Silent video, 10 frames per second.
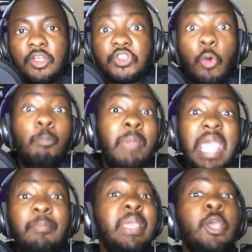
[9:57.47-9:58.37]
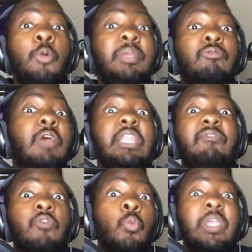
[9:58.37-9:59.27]
So maybe he'll be ready
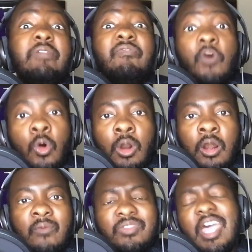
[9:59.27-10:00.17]
for week four